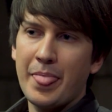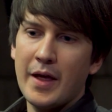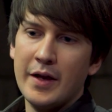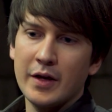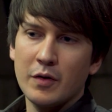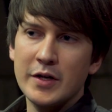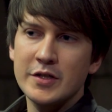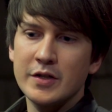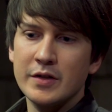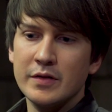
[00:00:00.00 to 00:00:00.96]
And the
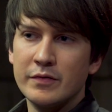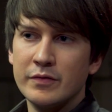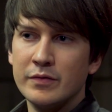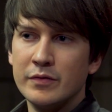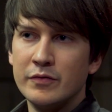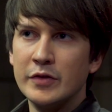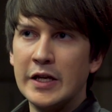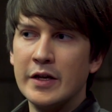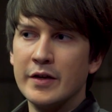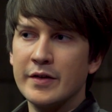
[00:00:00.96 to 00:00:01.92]
question
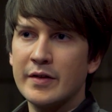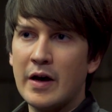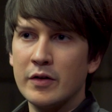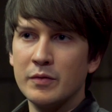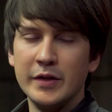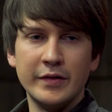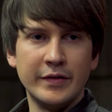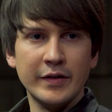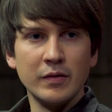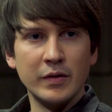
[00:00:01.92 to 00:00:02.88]
really is, how do we
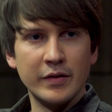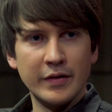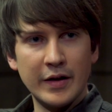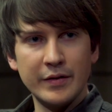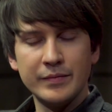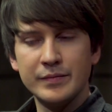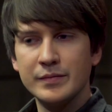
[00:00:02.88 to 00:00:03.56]
deal with that?